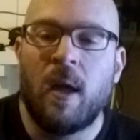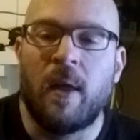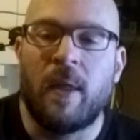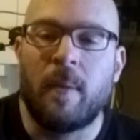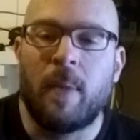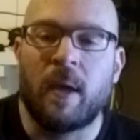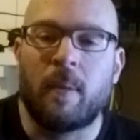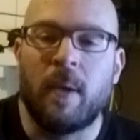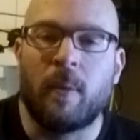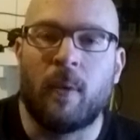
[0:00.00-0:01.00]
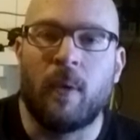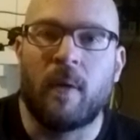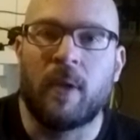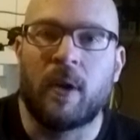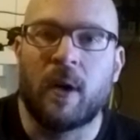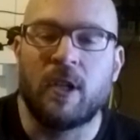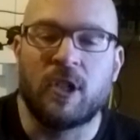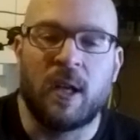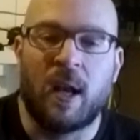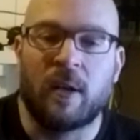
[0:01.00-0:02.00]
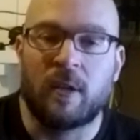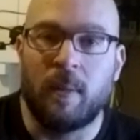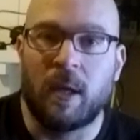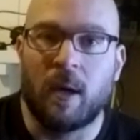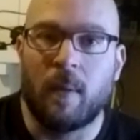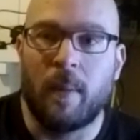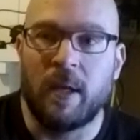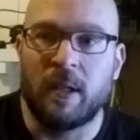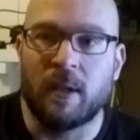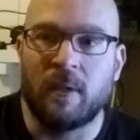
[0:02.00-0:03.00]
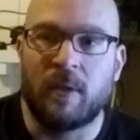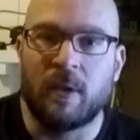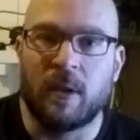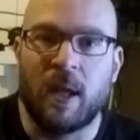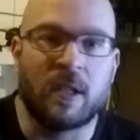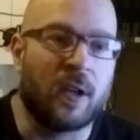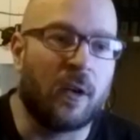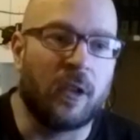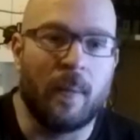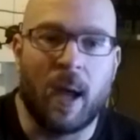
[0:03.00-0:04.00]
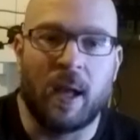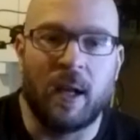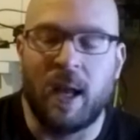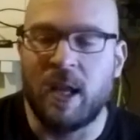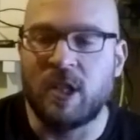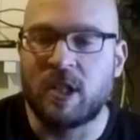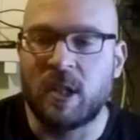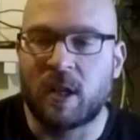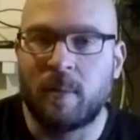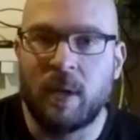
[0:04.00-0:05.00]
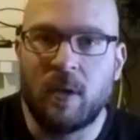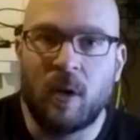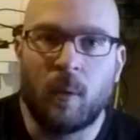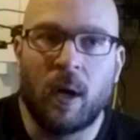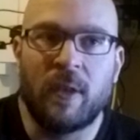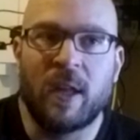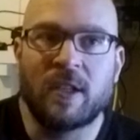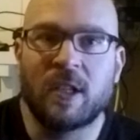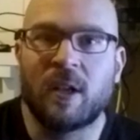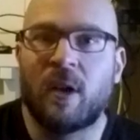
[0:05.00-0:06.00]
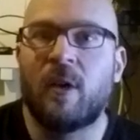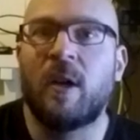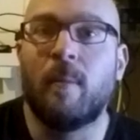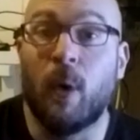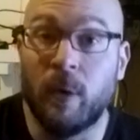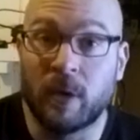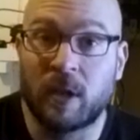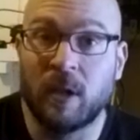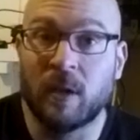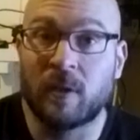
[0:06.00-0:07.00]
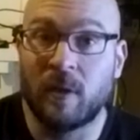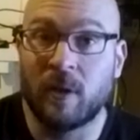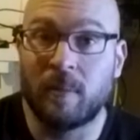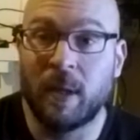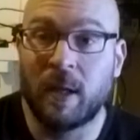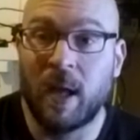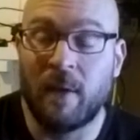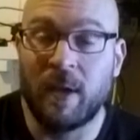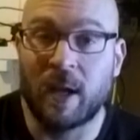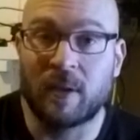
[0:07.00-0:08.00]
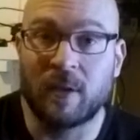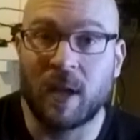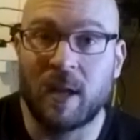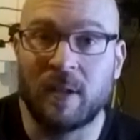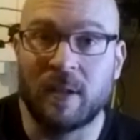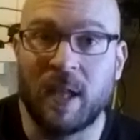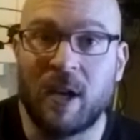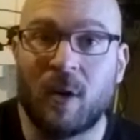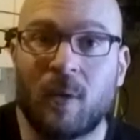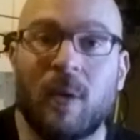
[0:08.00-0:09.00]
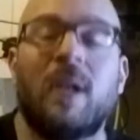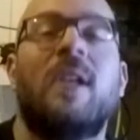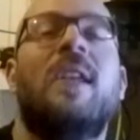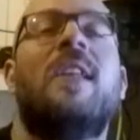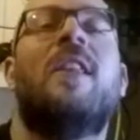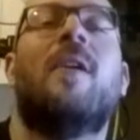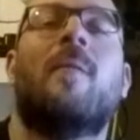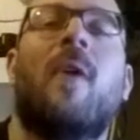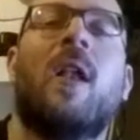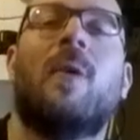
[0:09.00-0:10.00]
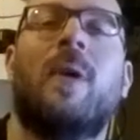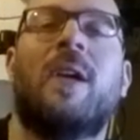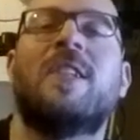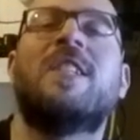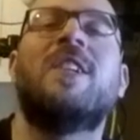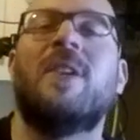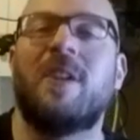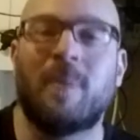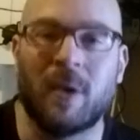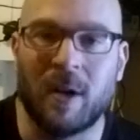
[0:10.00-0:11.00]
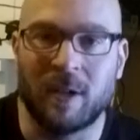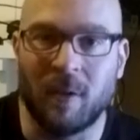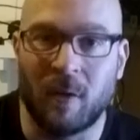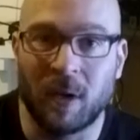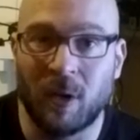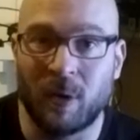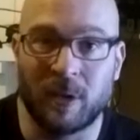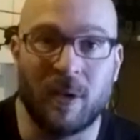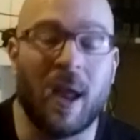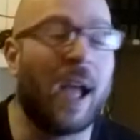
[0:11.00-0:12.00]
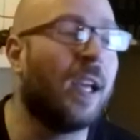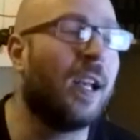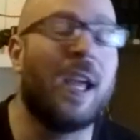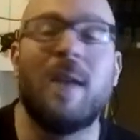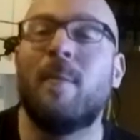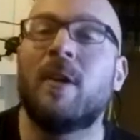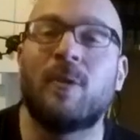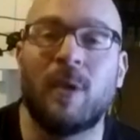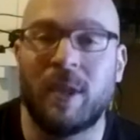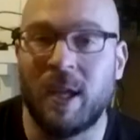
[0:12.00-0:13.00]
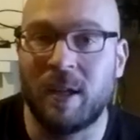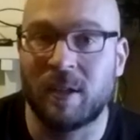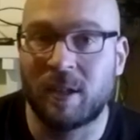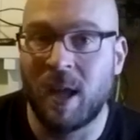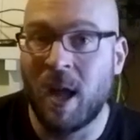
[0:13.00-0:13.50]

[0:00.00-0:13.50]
and they pick people who have the great genetics to become amazing lifters, and they start them out at age 6. But you know what? That's just learning motor skills for those big, heavy exercises. They don't really need them following a serious progressive overload, because they're not going to gain muscle and things